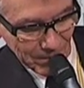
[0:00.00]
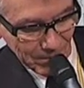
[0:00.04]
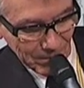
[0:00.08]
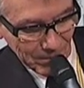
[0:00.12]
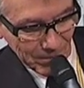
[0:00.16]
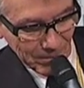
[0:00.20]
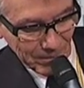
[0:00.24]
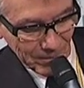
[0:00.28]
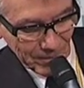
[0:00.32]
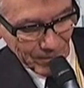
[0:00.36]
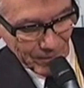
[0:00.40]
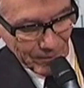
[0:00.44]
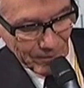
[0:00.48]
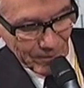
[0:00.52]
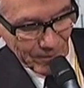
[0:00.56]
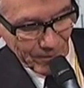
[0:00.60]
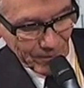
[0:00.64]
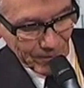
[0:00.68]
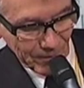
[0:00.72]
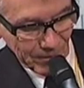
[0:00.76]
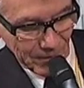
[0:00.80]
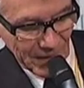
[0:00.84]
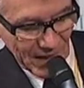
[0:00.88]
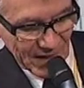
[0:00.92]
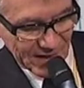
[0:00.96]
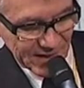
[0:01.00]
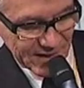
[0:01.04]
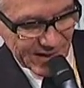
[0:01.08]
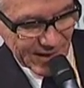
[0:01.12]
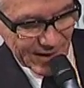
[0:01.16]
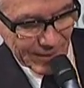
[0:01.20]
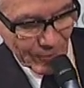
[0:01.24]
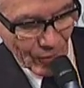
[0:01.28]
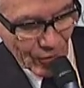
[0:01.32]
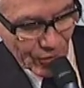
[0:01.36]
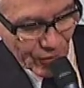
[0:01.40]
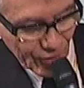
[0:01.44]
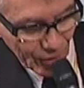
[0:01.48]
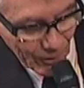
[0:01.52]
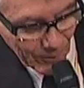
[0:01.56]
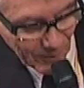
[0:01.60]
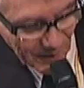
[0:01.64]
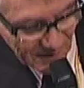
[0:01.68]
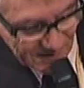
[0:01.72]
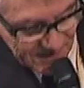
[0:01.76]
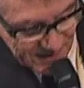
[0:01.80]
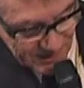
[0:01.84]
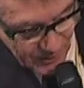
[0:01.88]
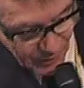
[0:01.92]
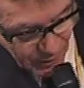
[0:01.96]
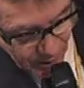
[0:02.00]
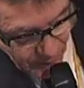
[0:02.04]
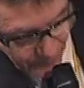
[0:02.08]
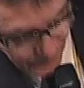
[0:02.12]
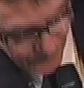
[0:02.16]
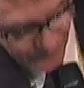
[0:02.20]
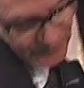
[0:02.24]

confidence cannot be achieved